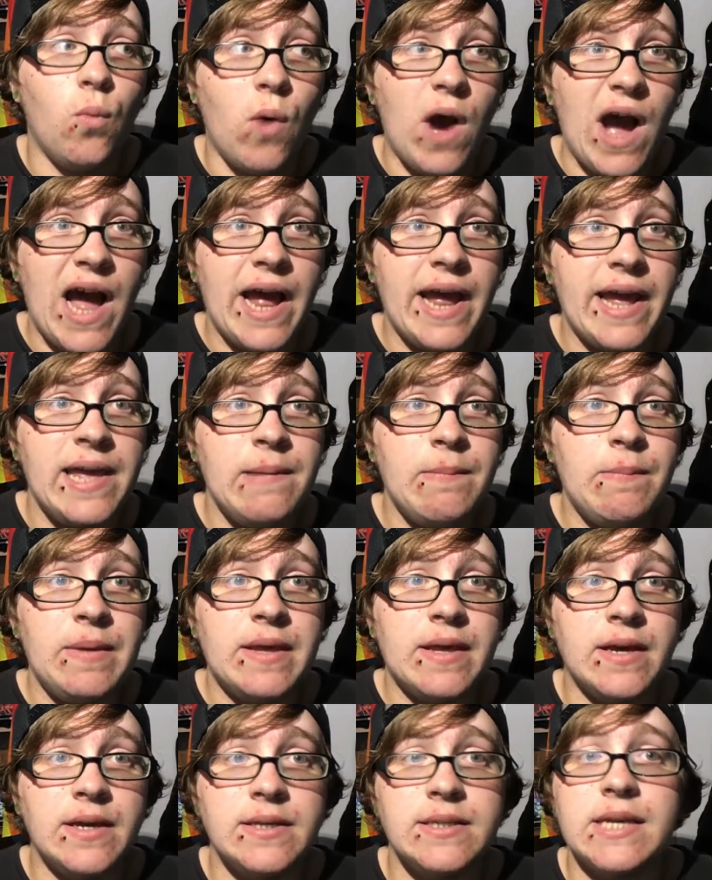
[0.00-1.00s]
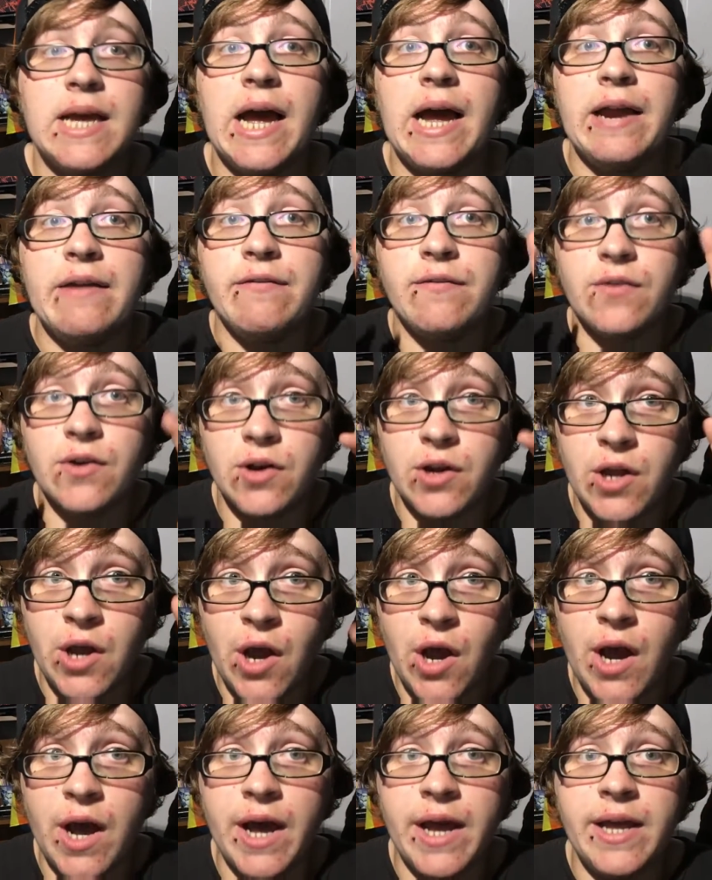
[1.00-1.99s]
Why? Because I
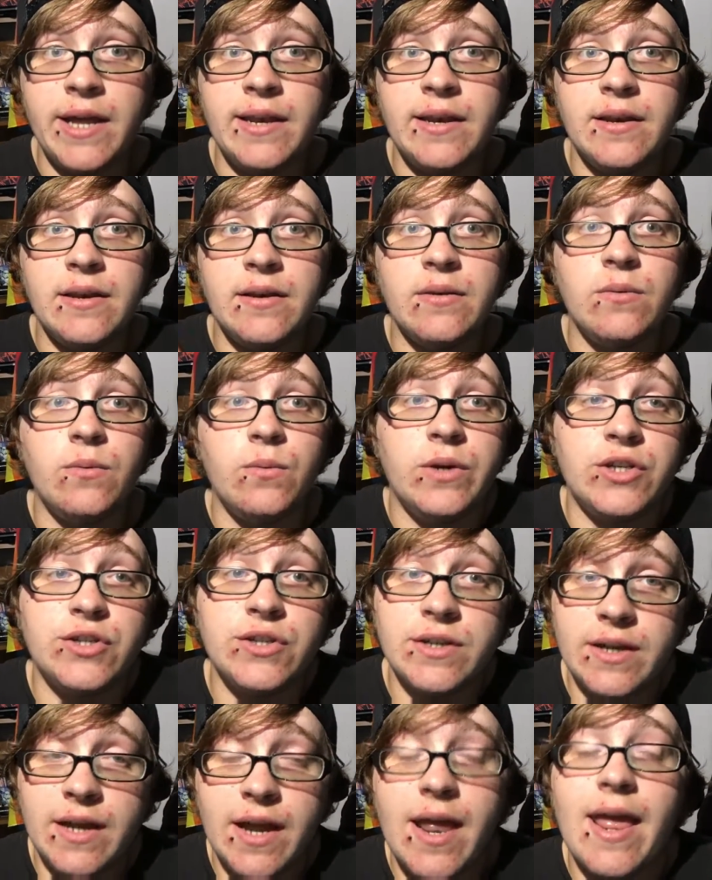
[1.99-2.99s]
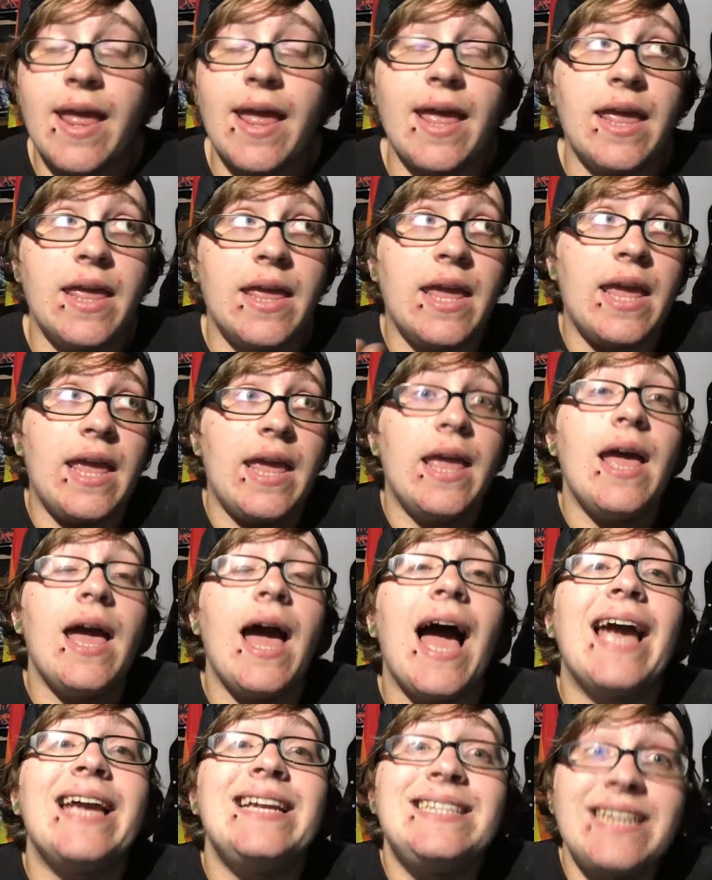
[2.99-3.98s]
forgot, which
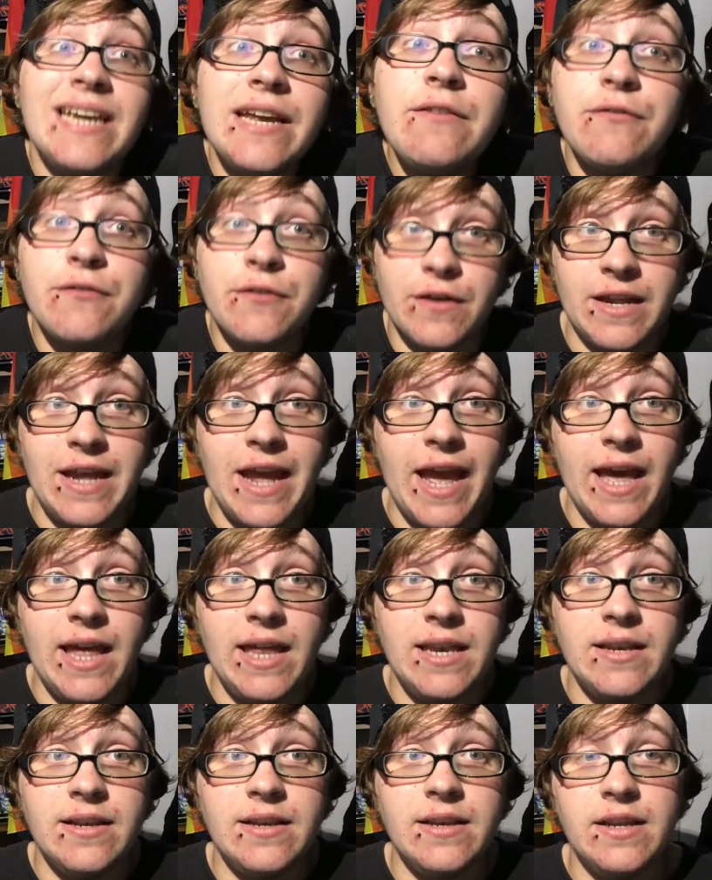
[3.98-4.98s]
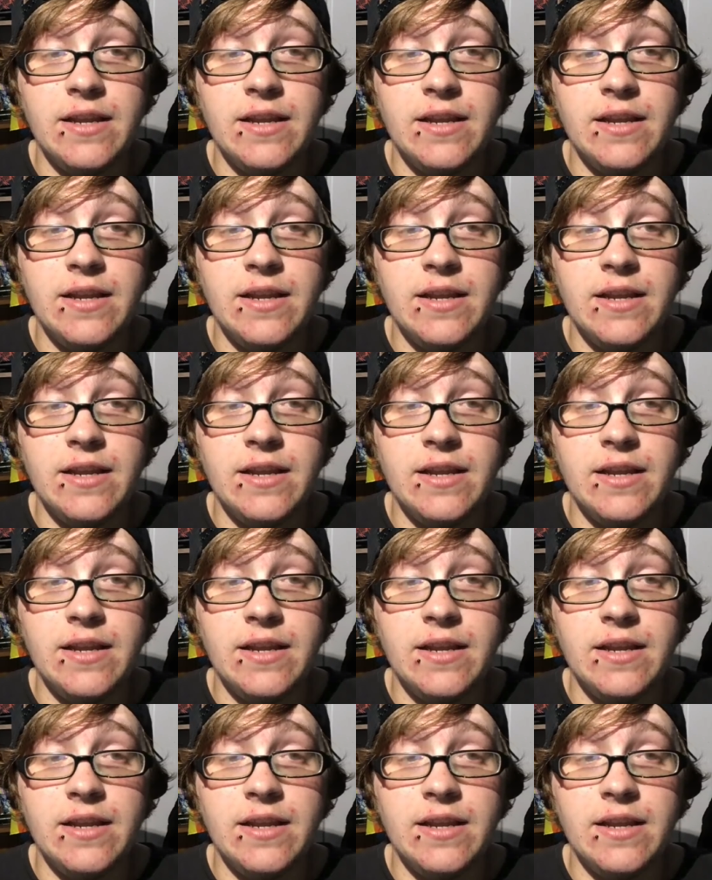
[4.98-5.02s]
I did forget.